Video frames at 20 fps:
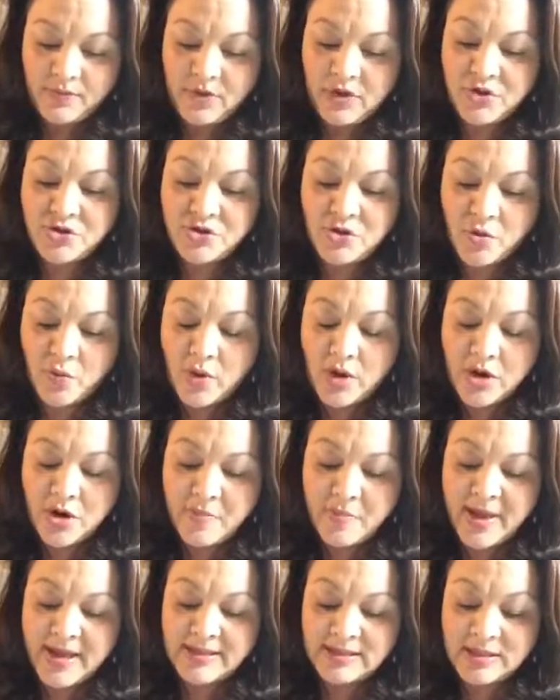You don't want your
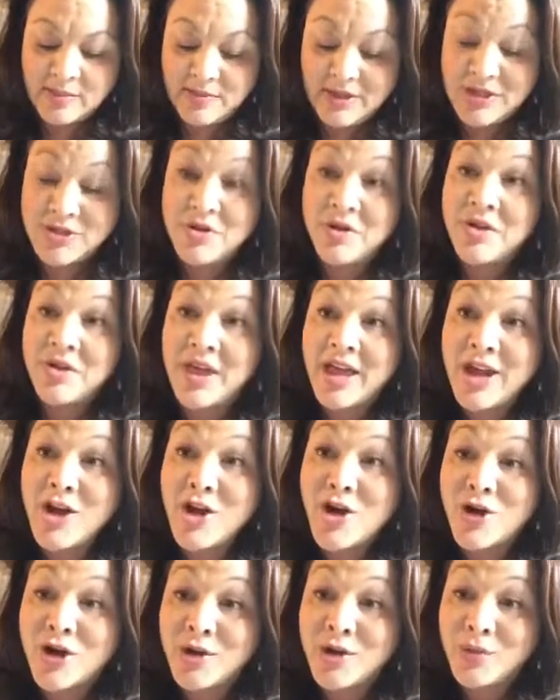paste to be too thick
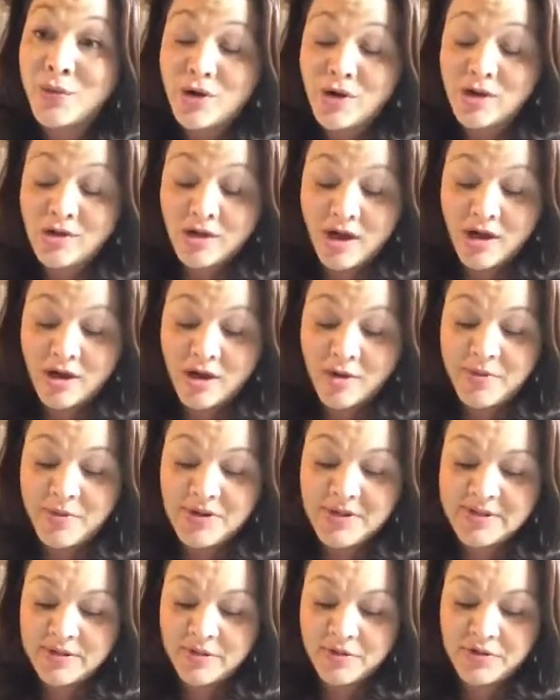or it will clog up
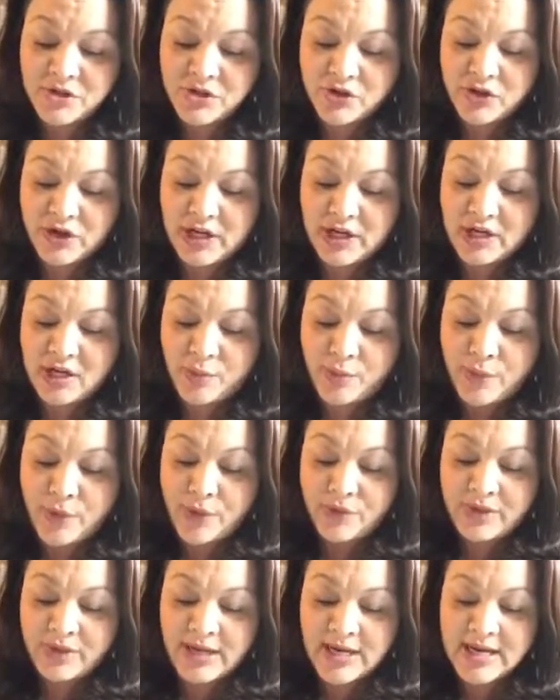your silkscreen. It
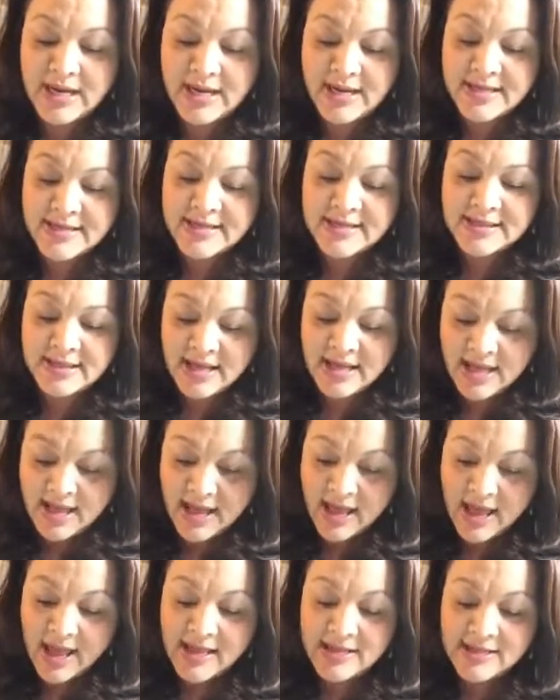won't lay nice.
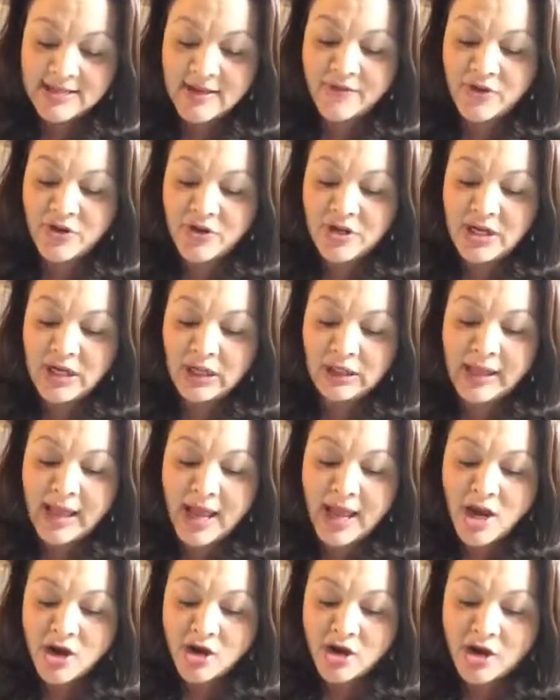And if you need a
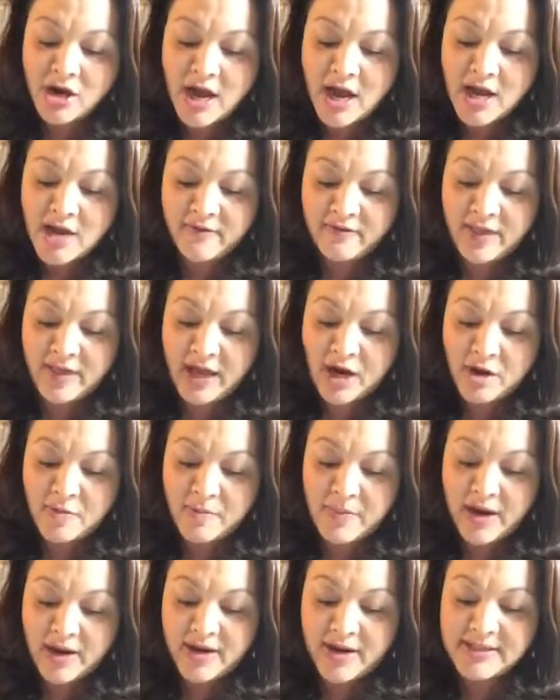layer, kind of like our
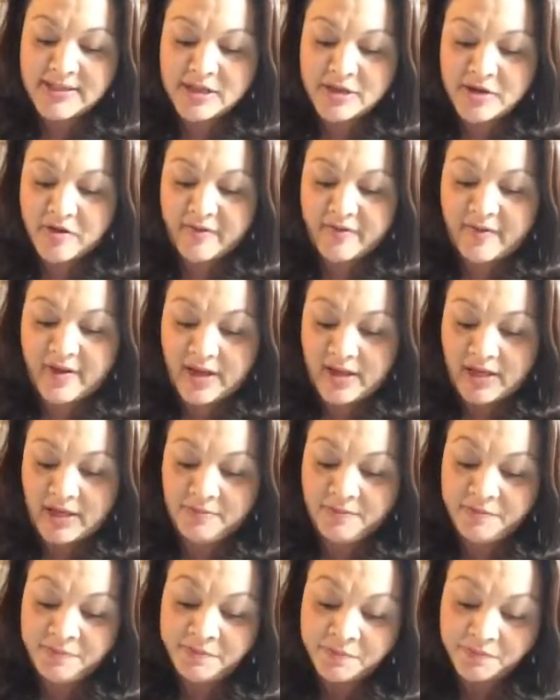berries on our
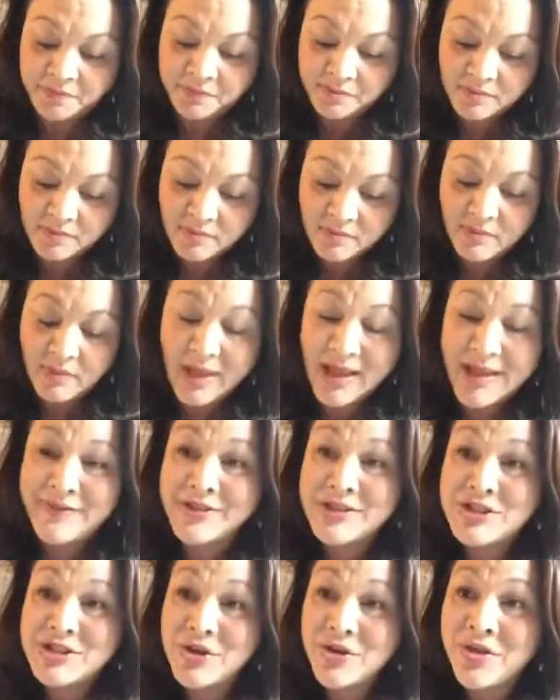vine, if
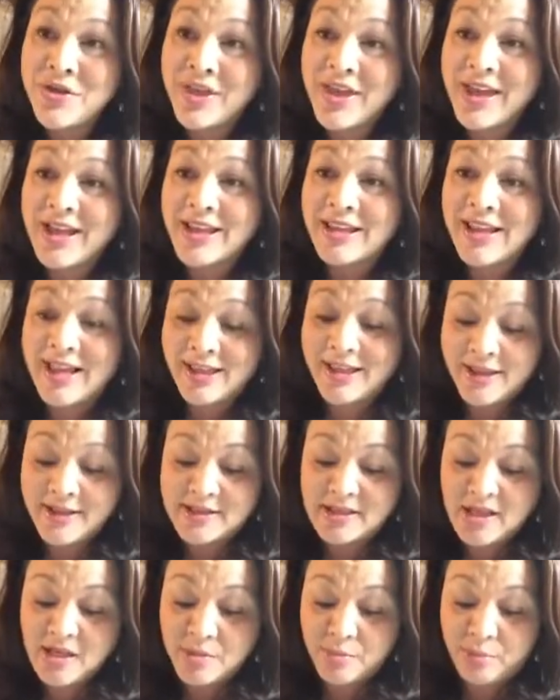it's too thick, likely
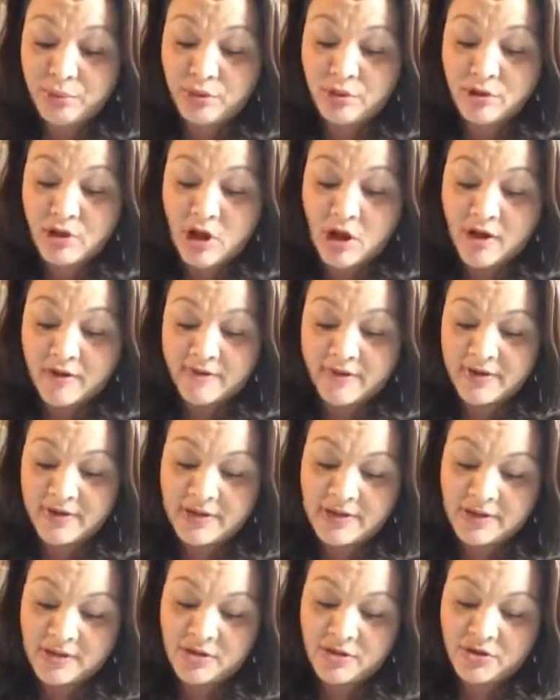it's going to pull off and
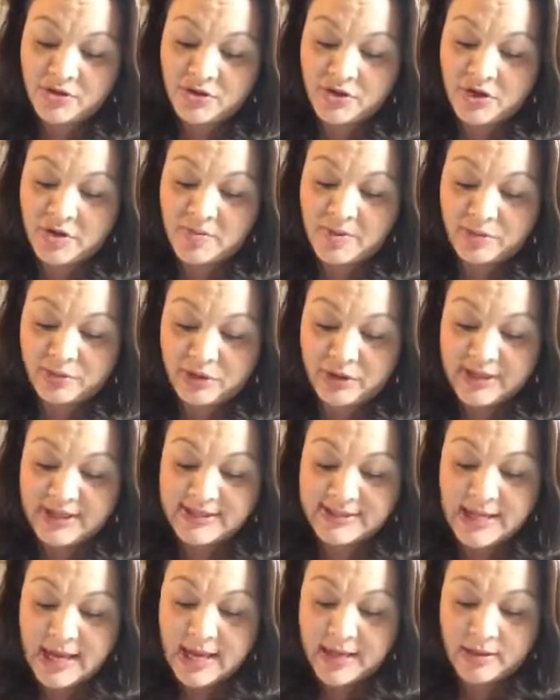then you're going to be really
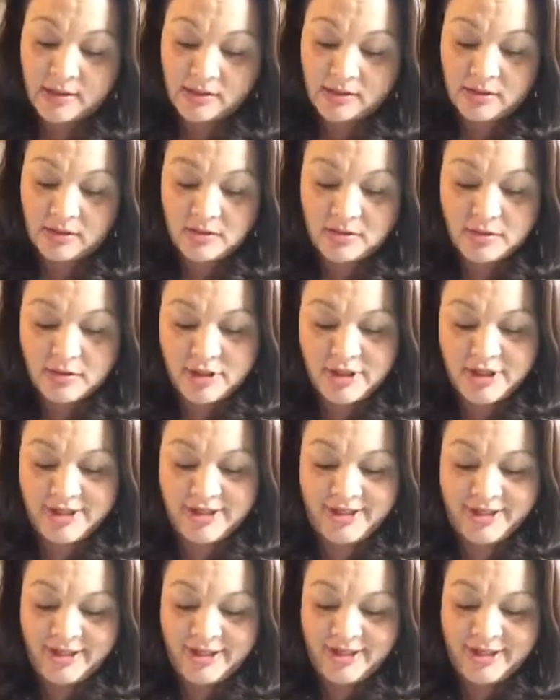sad.
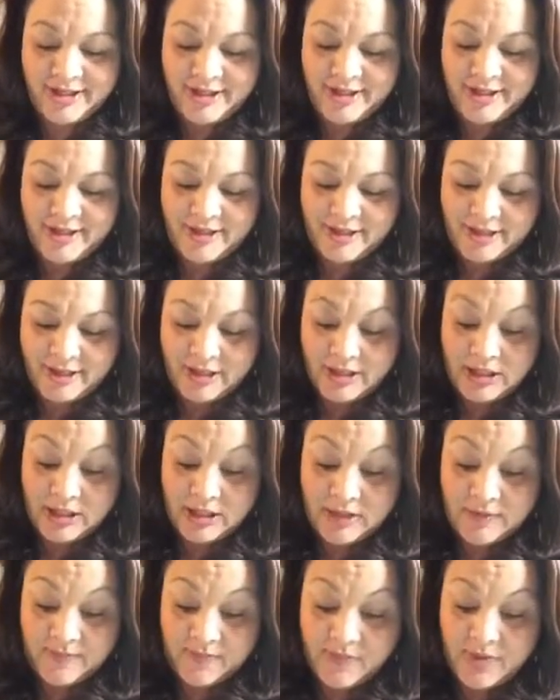
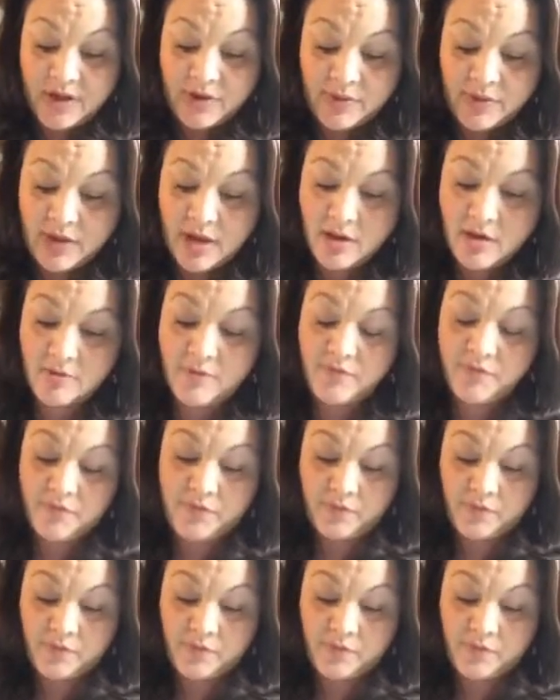There we go.